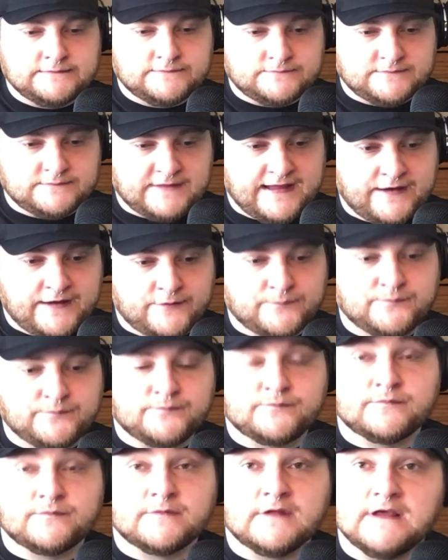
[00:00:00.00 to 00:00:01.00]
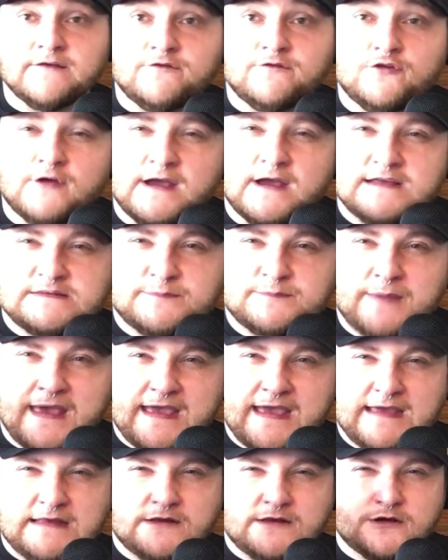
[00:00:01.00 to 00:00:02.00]
Now, if you guys pay
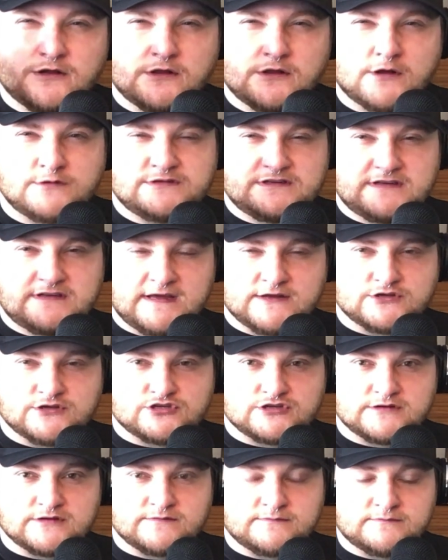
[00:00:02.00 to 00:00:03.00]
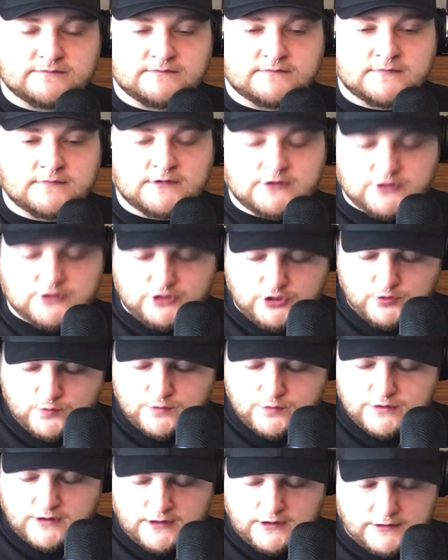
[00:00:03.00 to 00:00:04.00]
attention, you
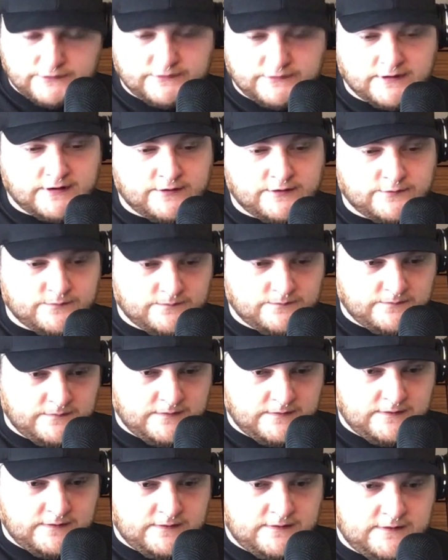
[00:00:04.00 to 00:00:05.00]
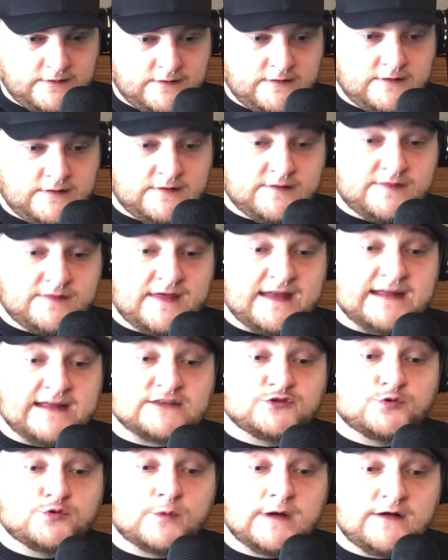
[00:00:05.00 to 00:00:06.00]
would all know that
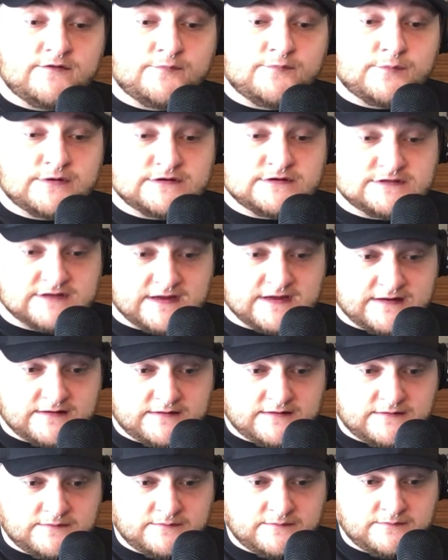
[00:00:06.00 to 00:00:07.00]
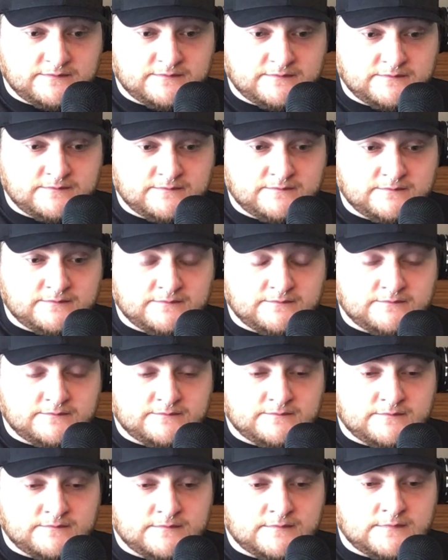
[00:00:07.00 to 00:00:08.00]
at 12%,
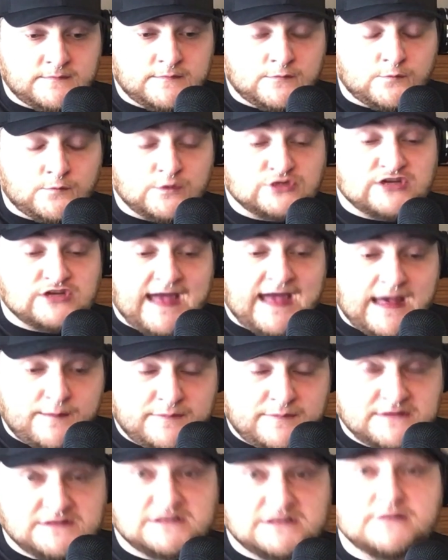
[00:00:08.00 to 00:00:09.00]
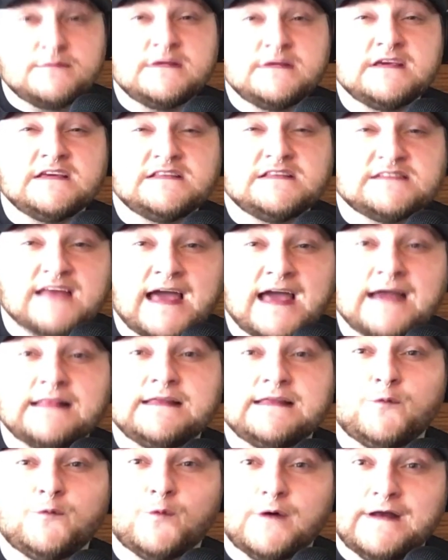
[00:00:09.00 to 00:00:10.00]
which happens to be
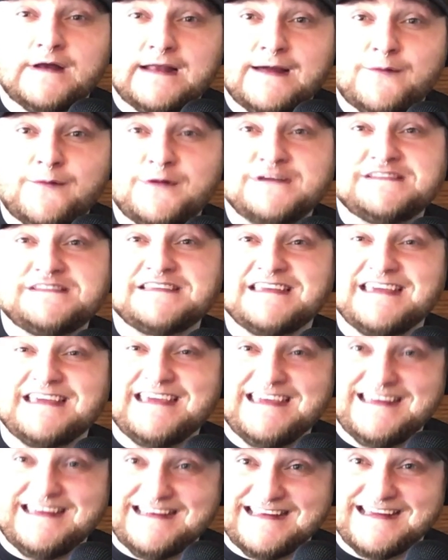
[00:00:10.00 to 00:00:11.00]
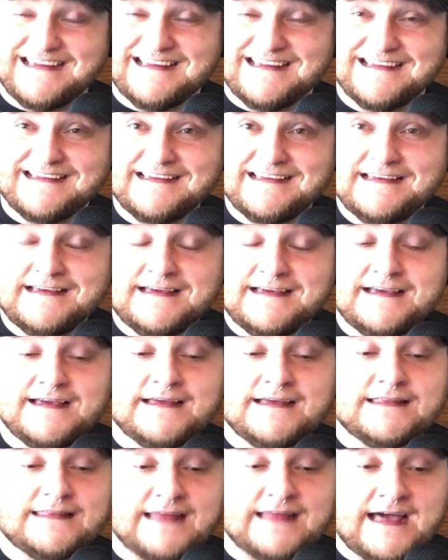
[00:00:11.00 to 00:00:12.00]
exactly what I was eating
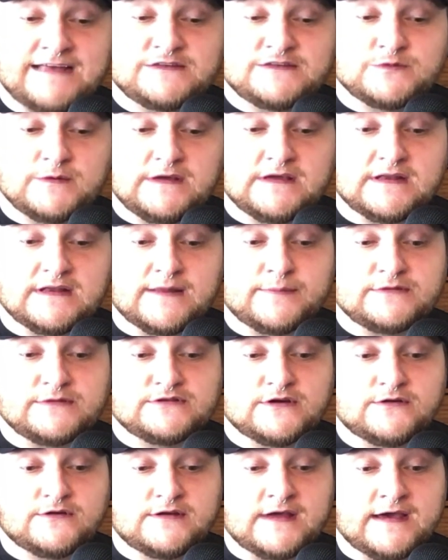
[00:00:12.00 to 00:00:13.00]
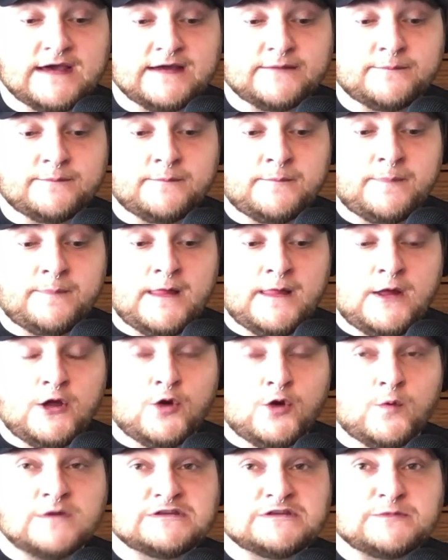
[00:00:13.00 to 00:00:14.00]
last week in episode 9,
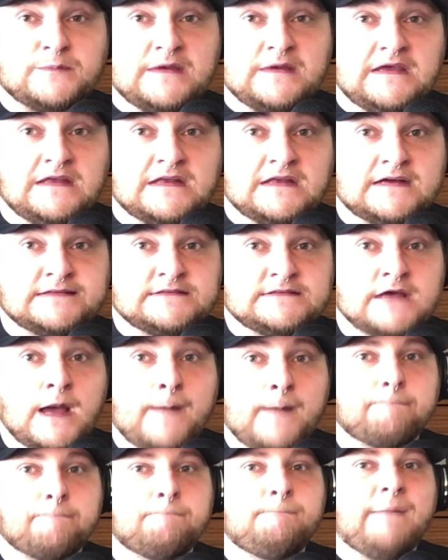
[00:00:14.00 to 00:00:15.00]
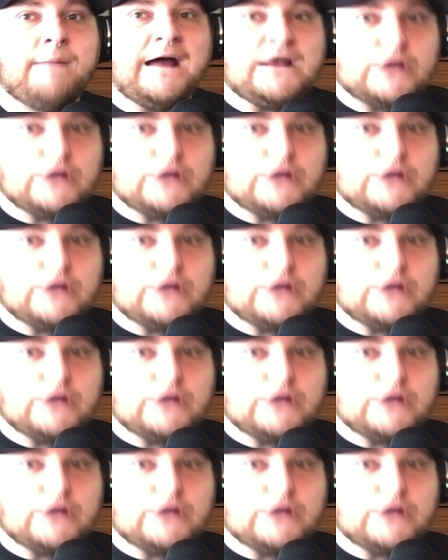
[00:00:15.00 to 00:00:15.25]
was peanut butter.